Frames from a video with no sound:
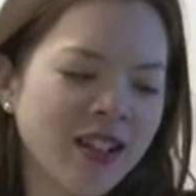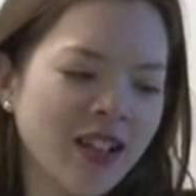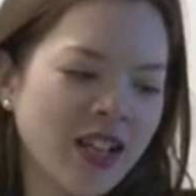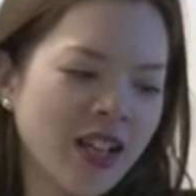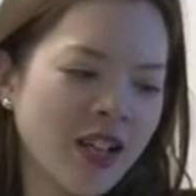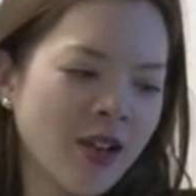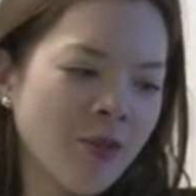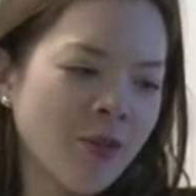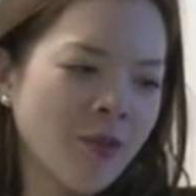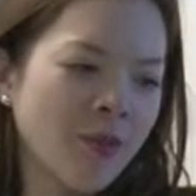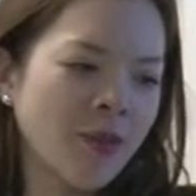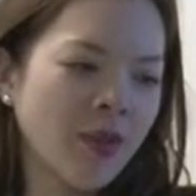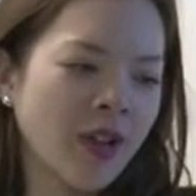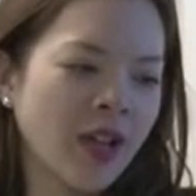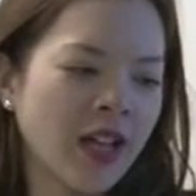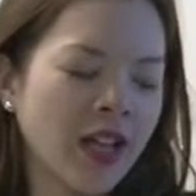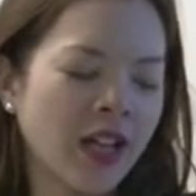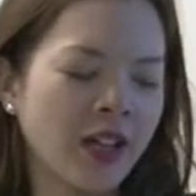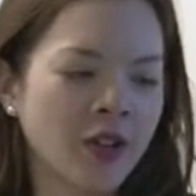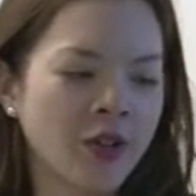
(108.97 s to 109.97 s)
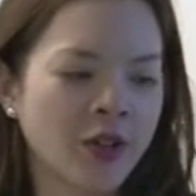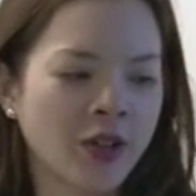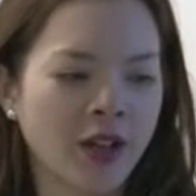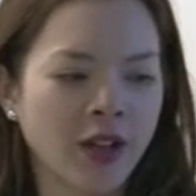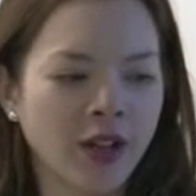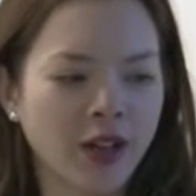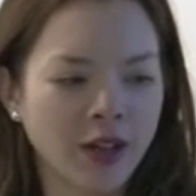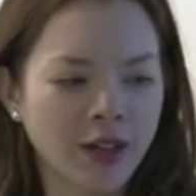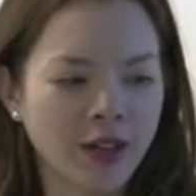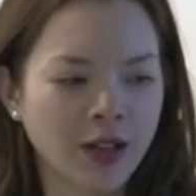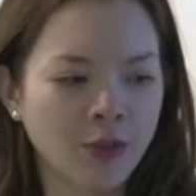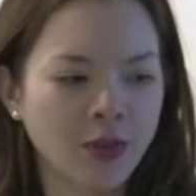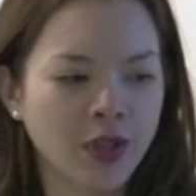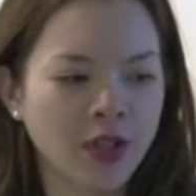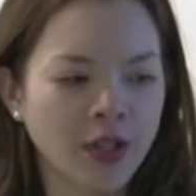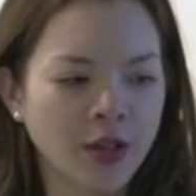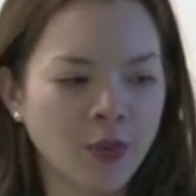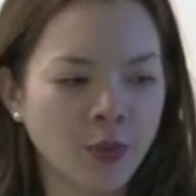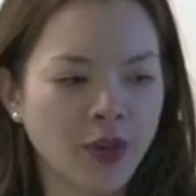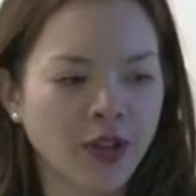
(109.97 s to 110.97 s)
And I think
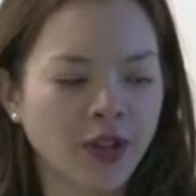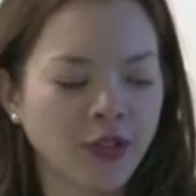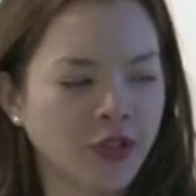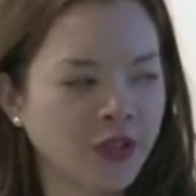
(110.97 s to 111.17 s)
we are